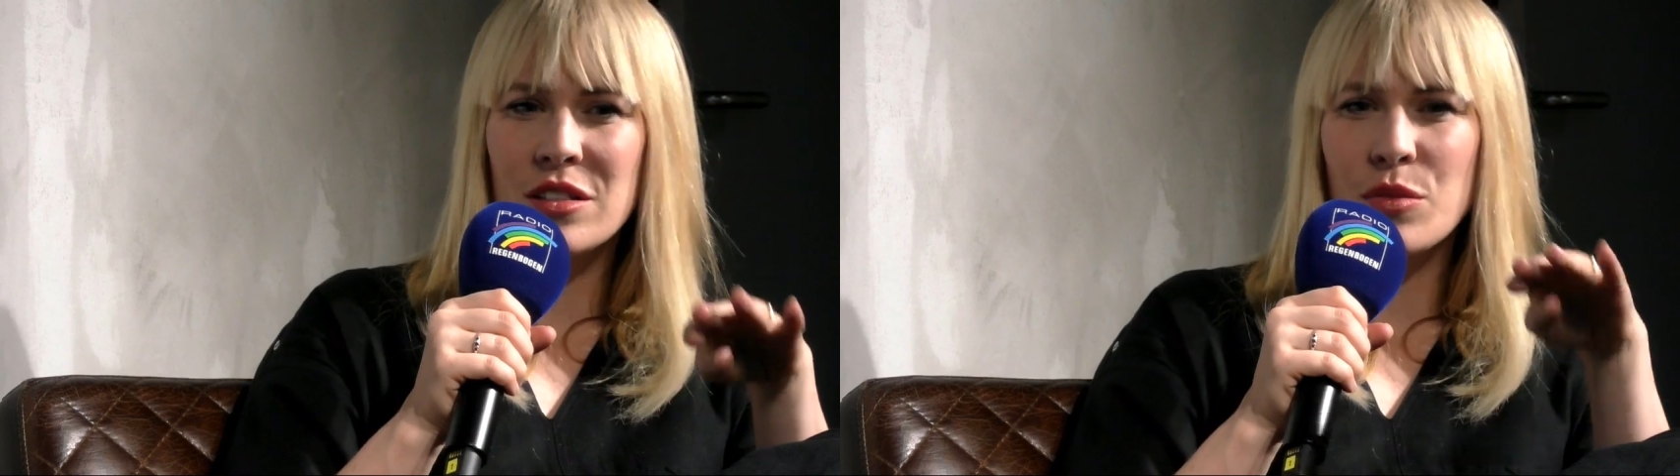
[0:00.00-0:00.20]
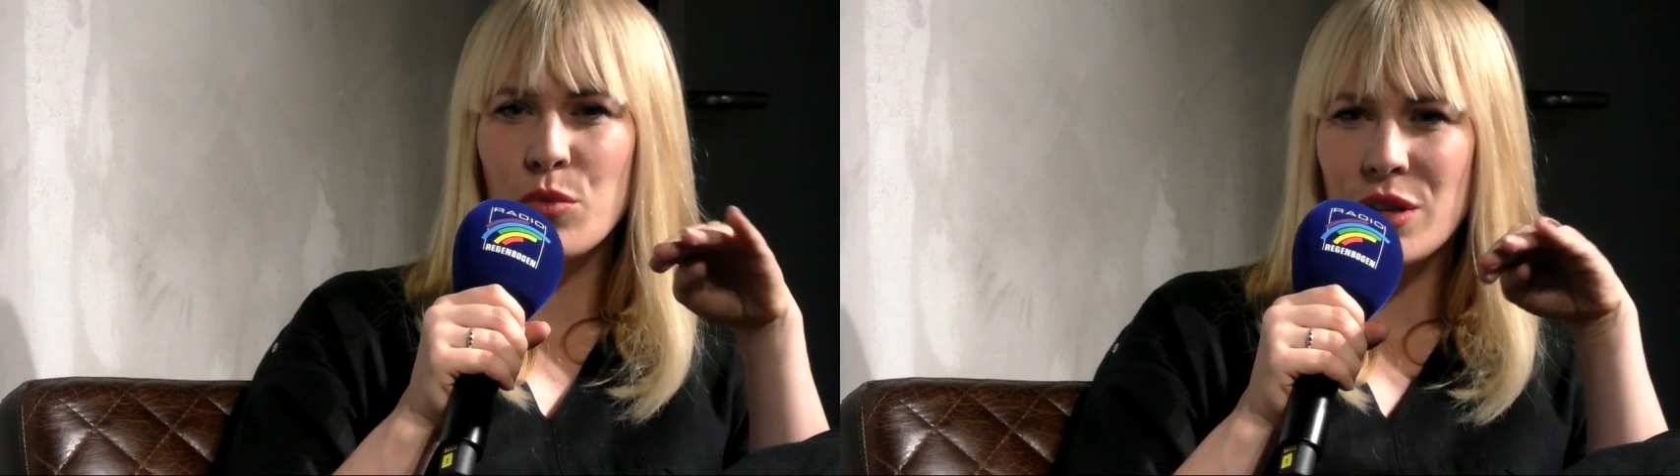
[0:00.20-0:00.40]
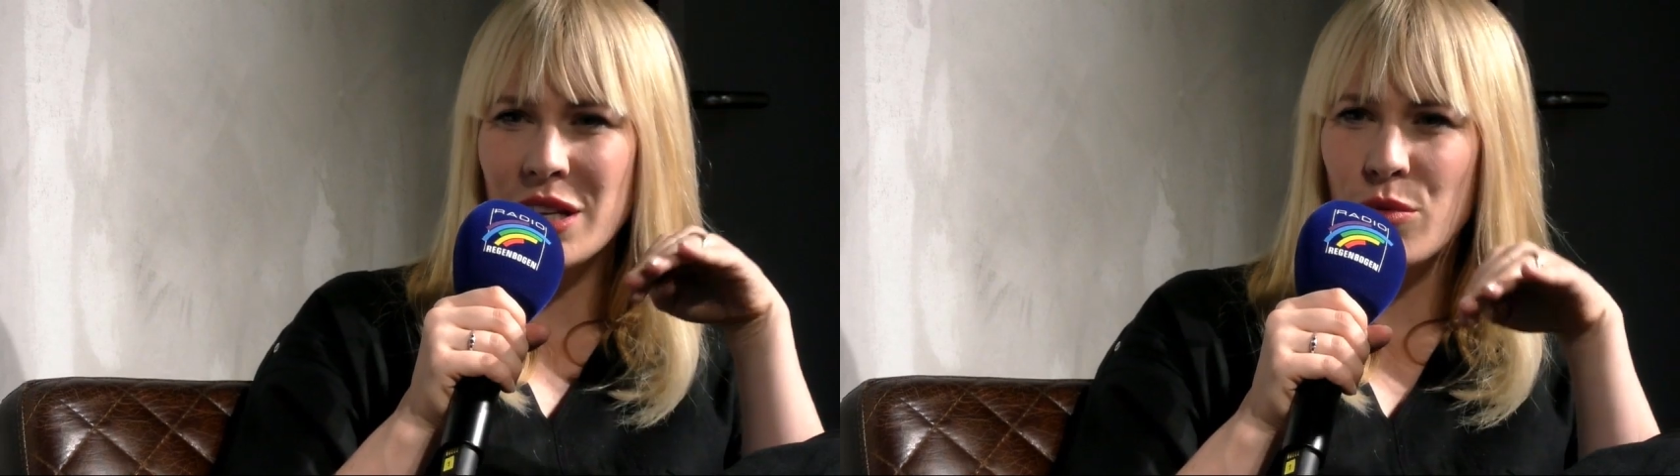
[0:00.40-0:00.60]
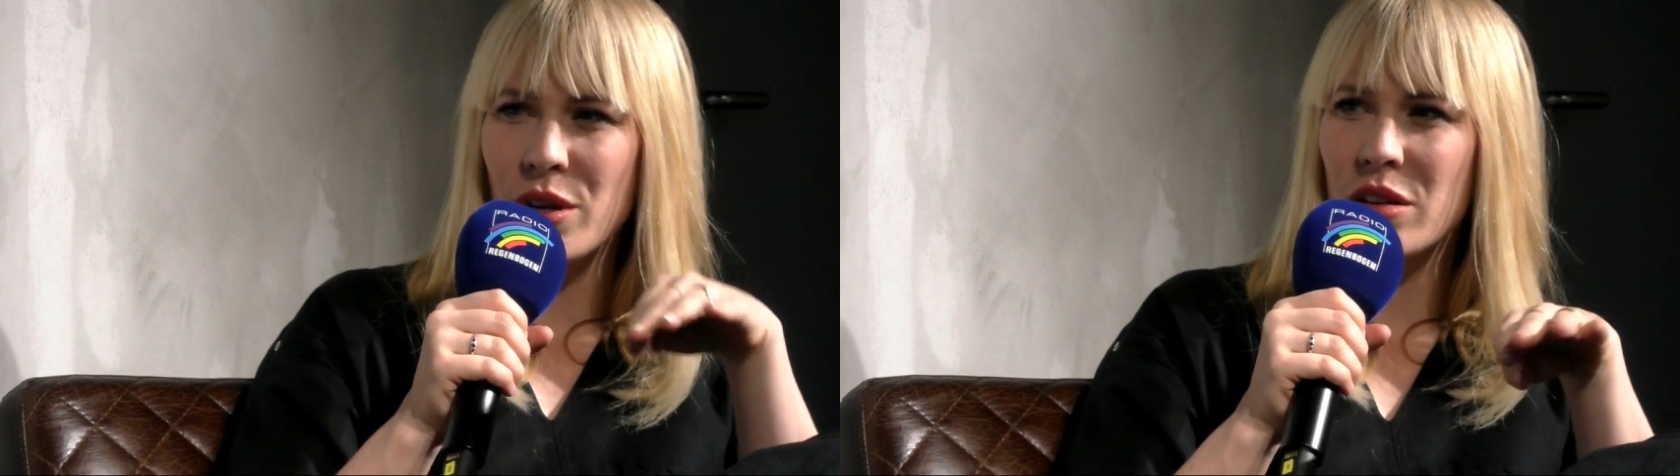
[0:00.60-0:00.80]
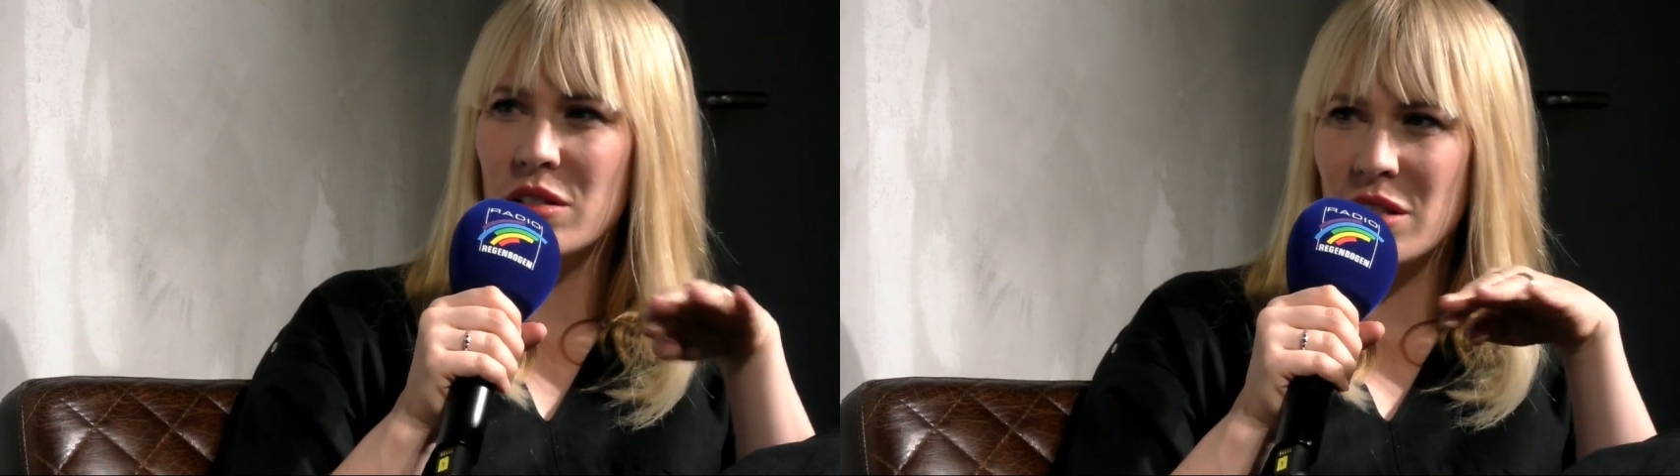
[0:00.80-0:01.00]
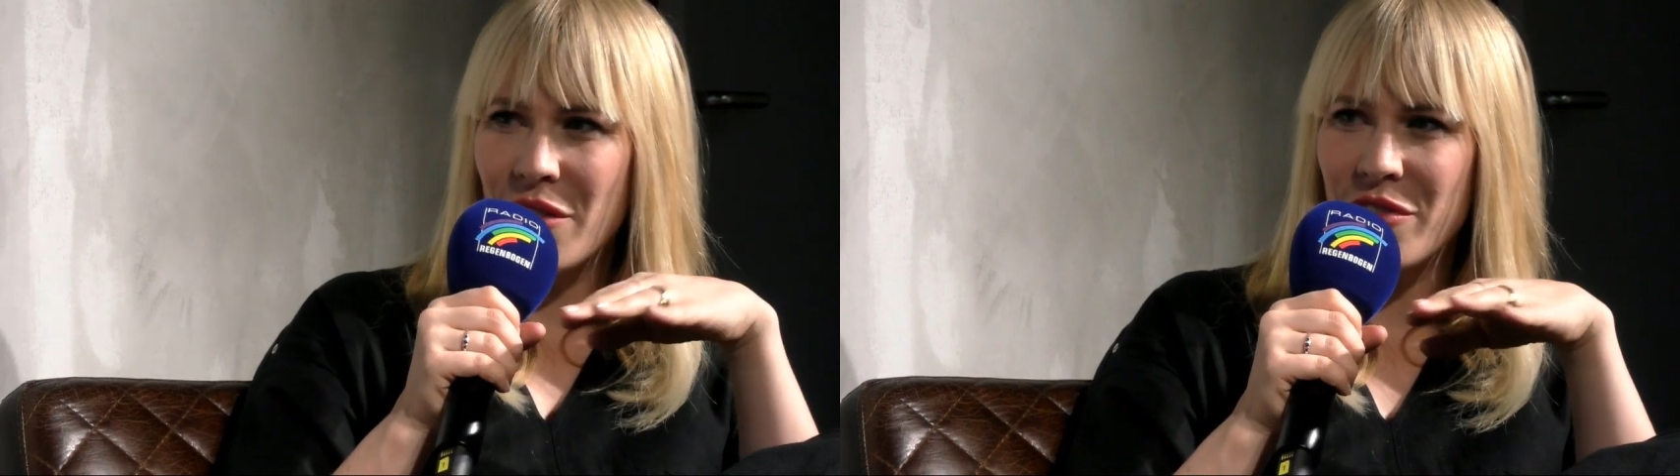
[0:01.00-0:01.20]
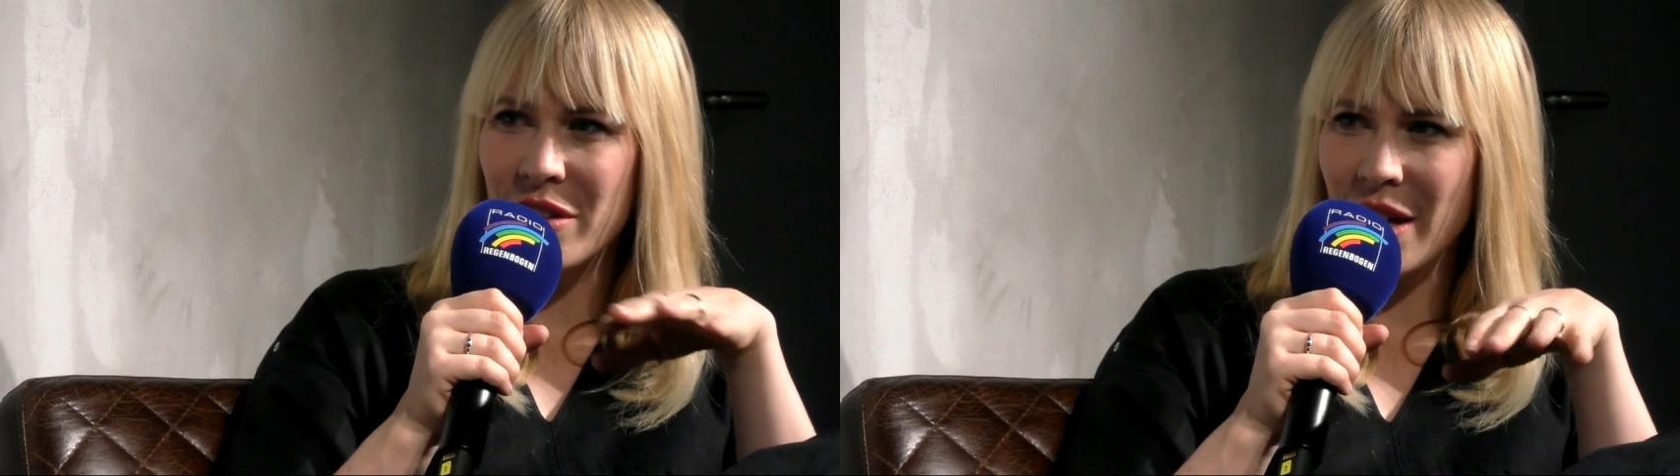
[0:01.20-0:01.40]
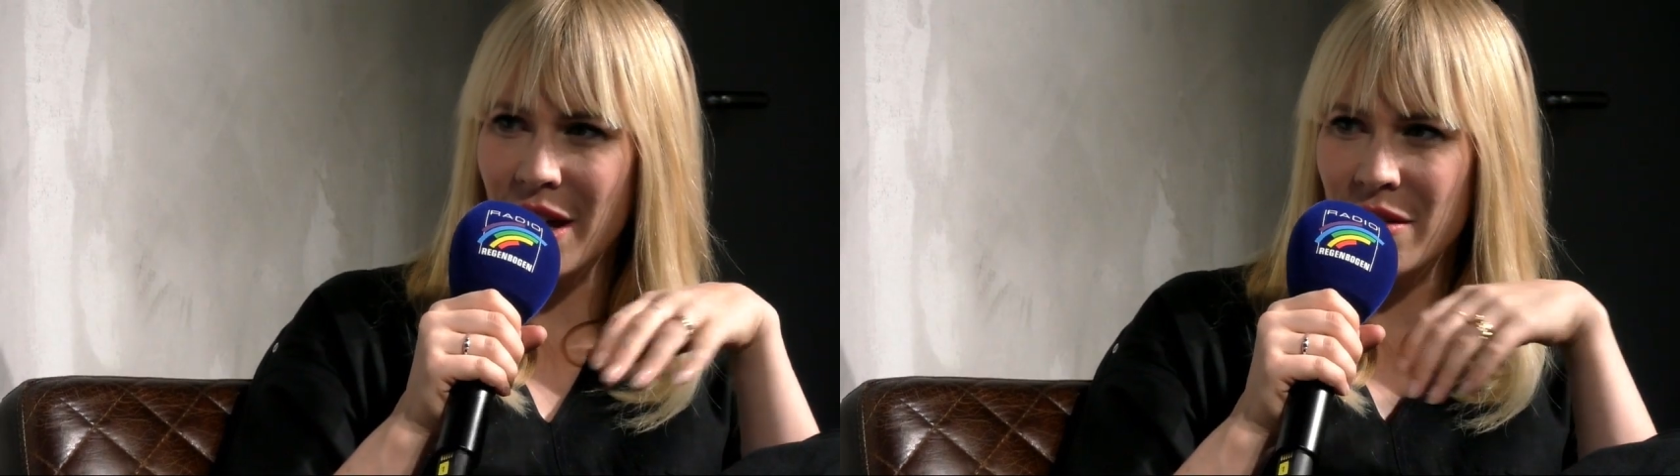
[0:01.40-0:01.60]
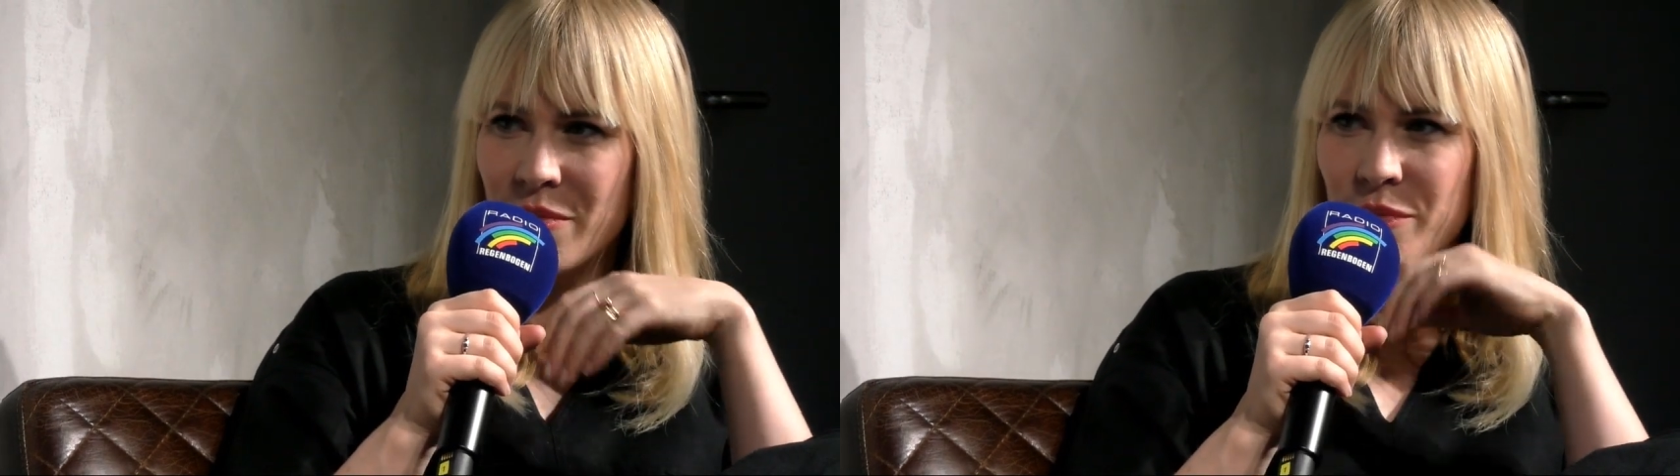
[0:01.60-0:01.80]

some really real stuff in there.